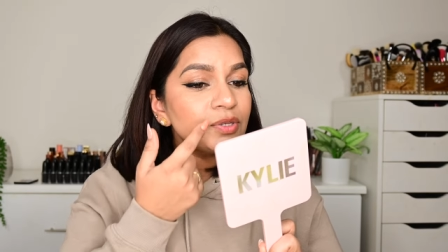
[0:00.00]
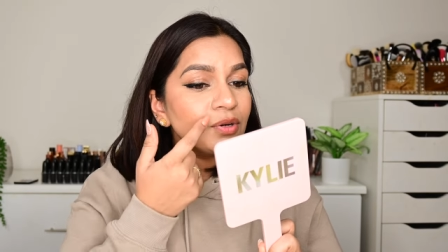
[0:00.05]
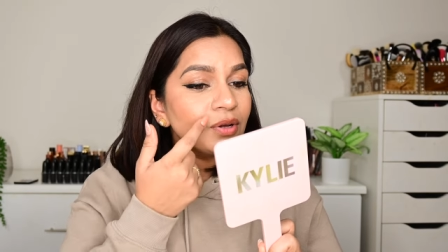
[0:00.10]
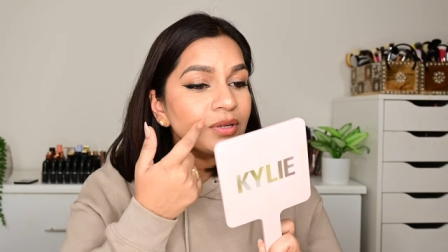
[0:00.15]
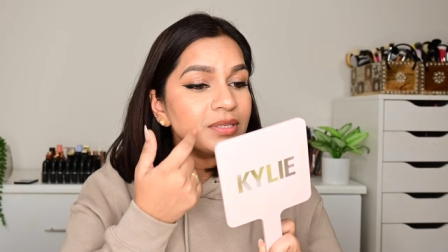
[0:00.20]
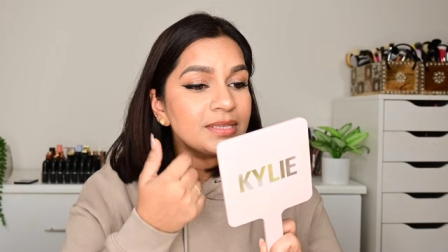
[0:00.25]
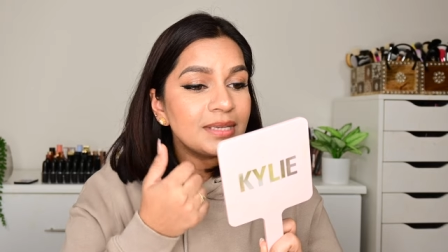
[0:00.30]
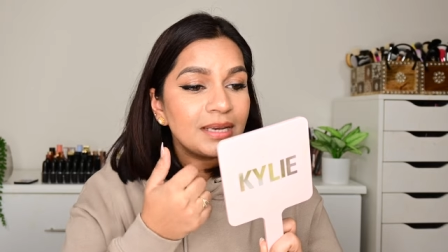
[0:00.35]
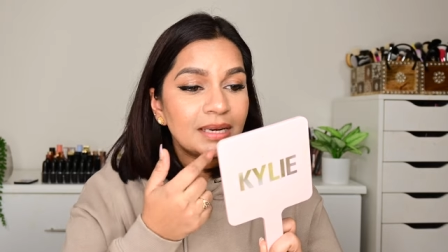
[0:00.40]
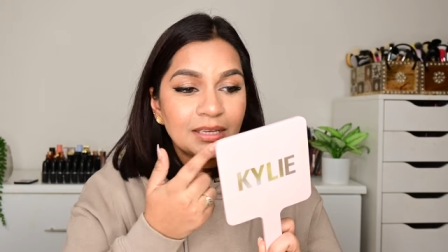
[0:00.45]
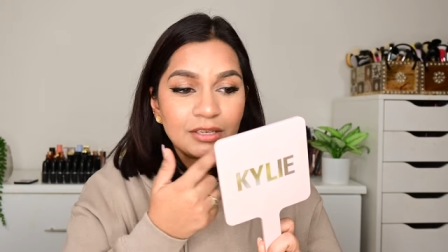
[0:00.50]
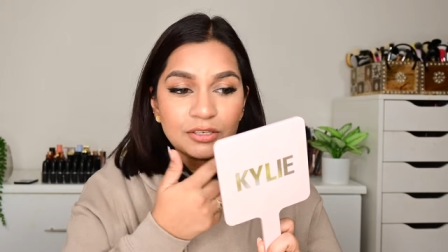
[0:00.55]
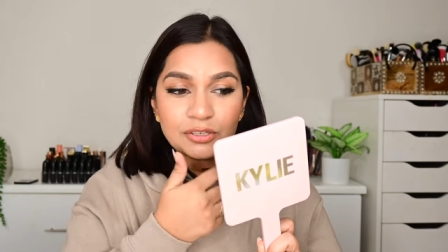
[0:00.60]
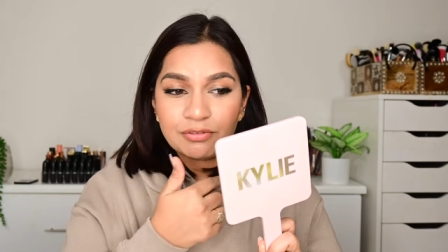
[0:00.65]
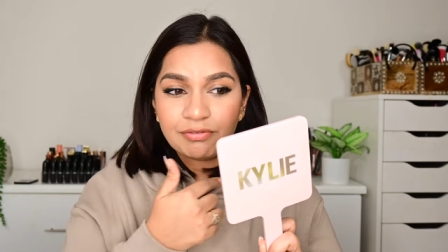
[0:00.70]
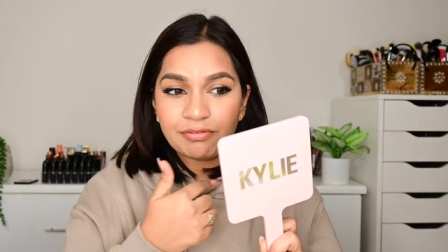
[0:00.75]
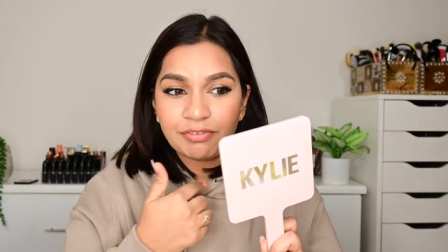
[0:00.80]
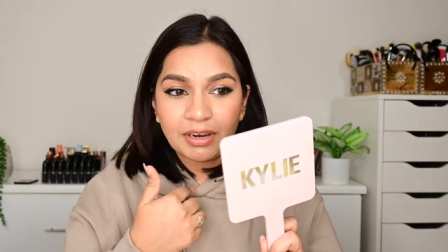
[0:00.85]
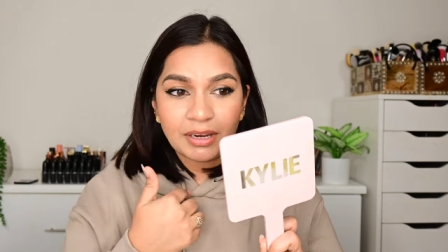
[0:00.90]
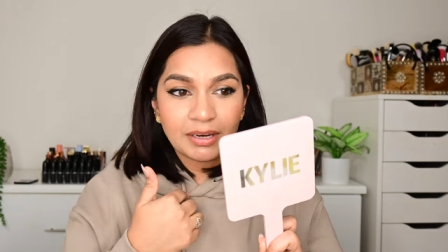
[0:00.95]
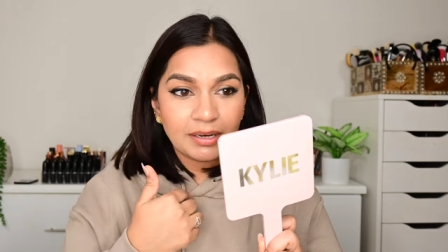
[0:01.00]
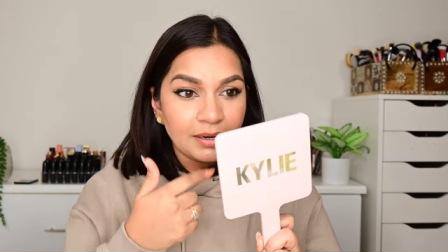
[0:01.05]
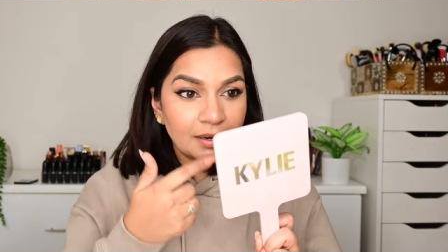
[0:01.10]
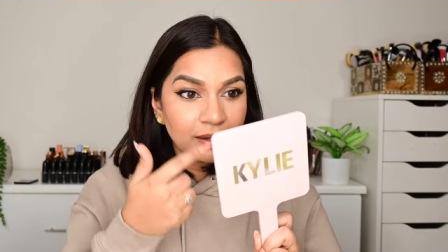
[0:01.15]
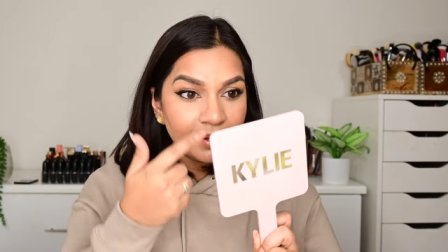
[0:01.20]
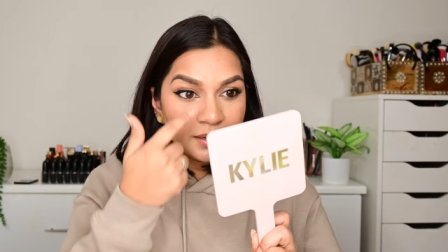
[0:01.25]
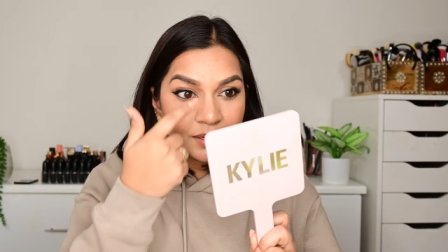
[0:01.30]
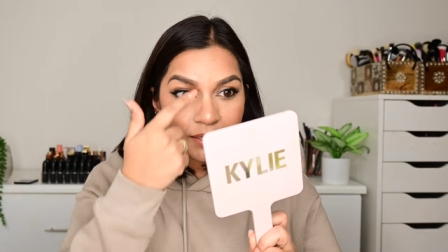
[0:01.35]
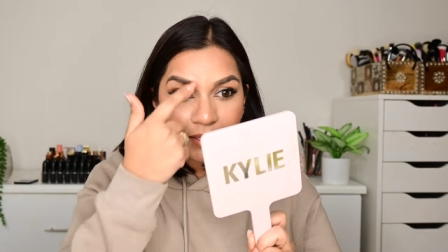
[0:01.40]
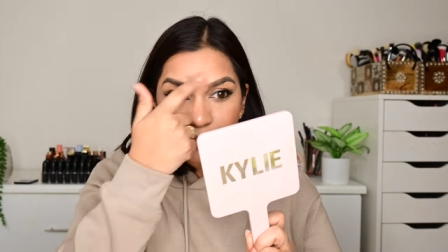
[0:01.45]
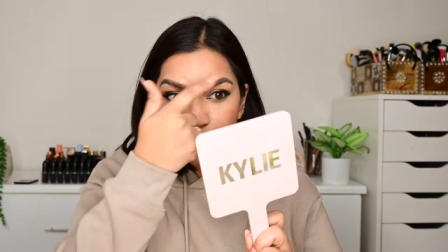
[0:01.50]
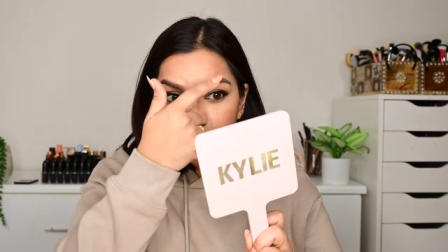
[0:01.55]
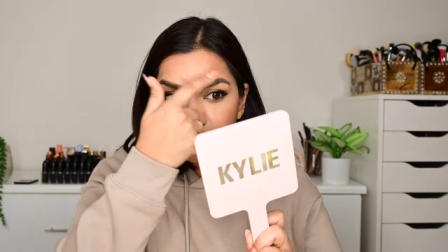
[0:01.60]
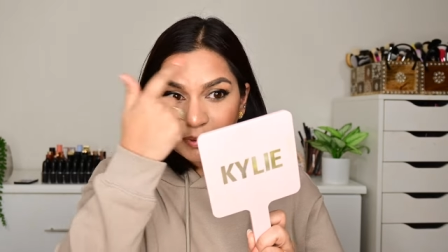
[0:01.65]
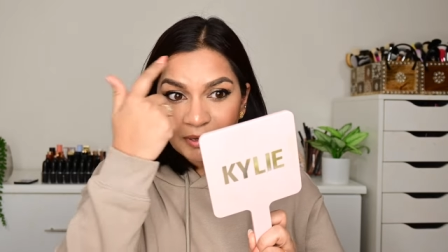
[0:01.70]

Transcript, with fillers: not settling into fine lines,